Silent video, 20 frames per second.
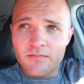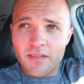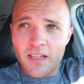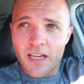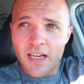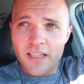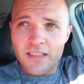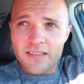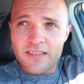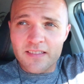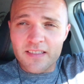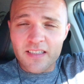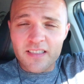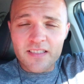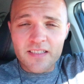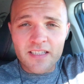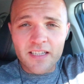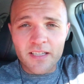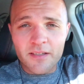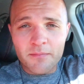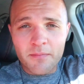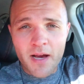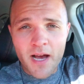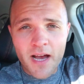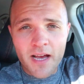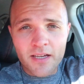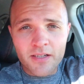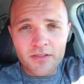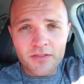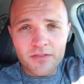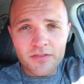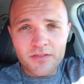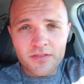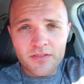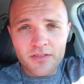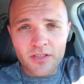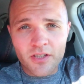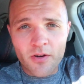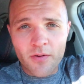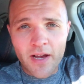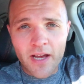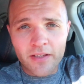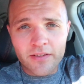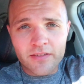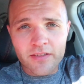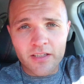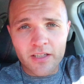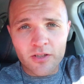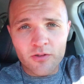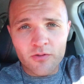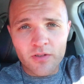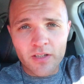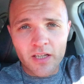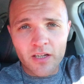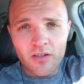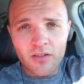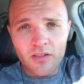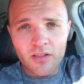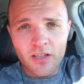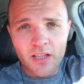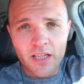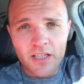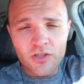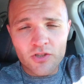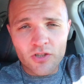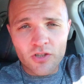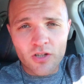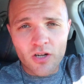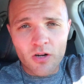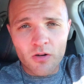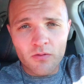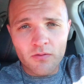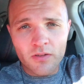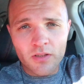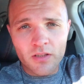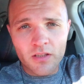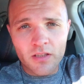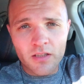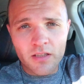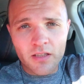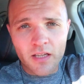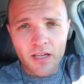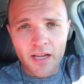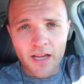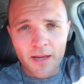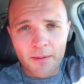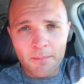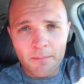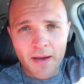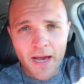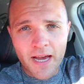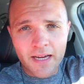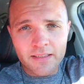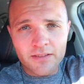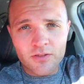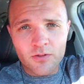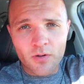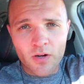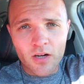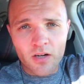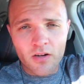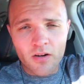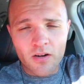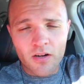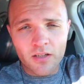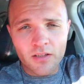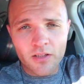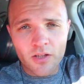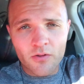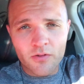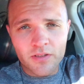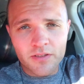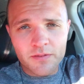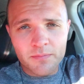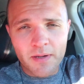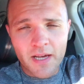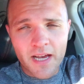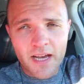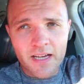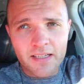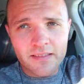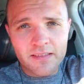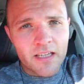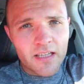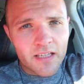at 16 miles to go out to Grinnell Glacier Overlook and back to our car at Logan's Pass.